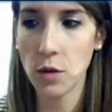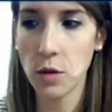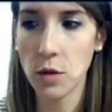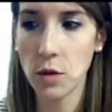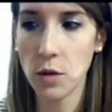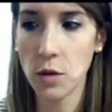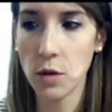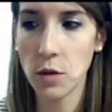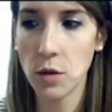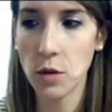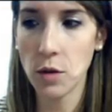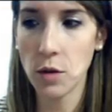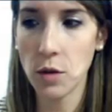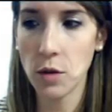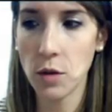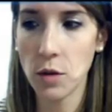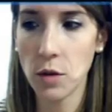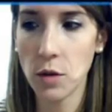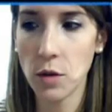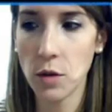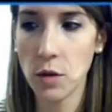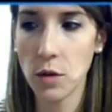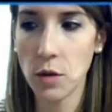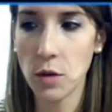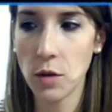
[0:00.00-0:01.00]
the big
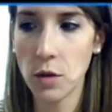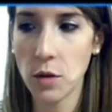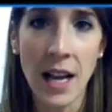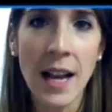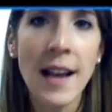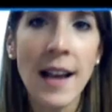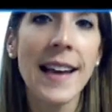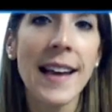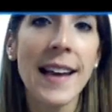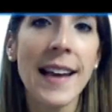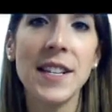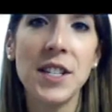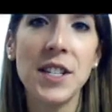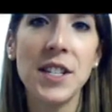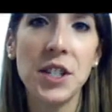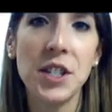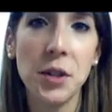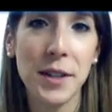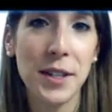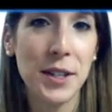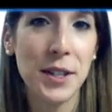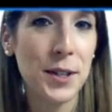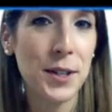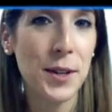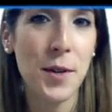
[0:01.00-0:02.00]
no-nos is to
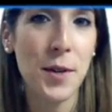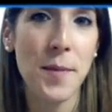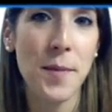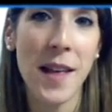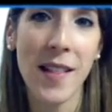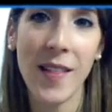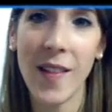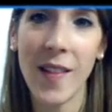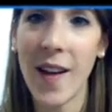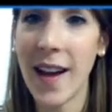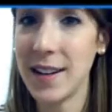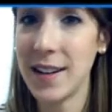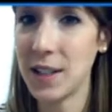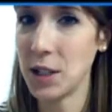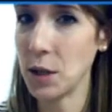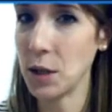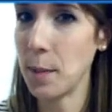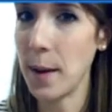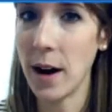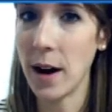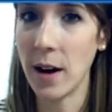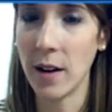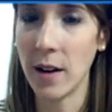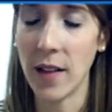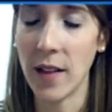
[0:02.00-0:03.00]
assume that lines are
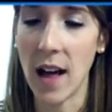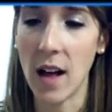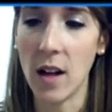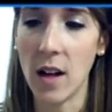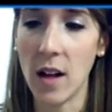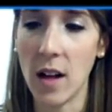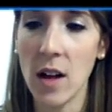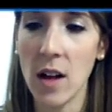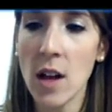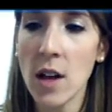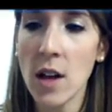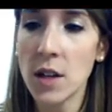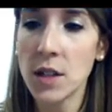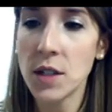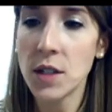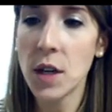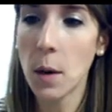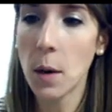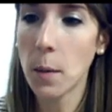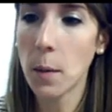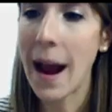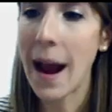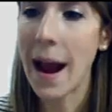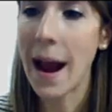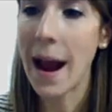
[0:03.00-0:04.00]
parallel.
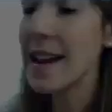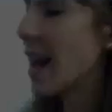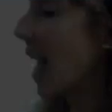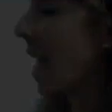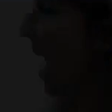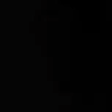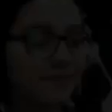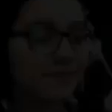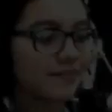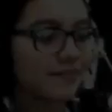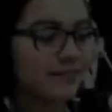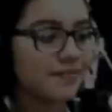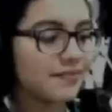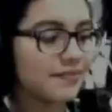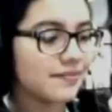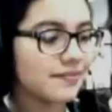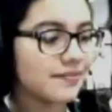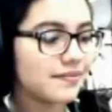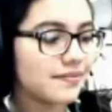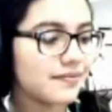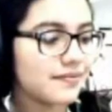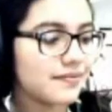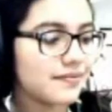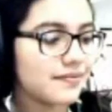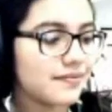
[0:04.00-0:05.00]
So right now,
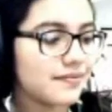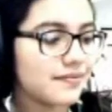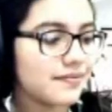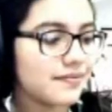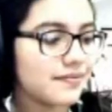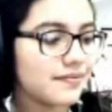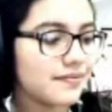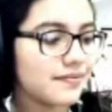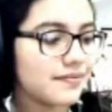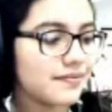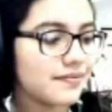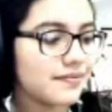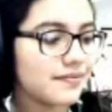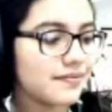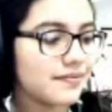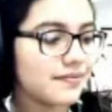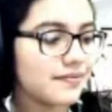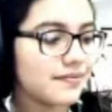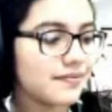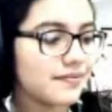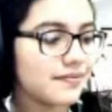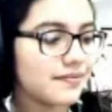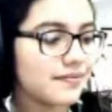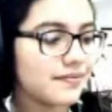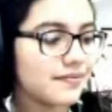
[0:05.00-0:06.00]
M is
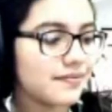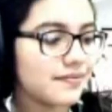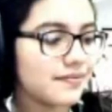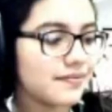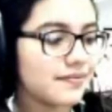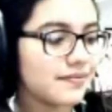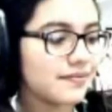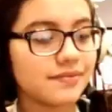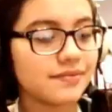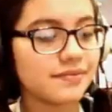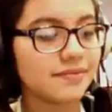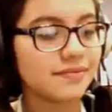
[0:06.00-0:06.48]
not parallel to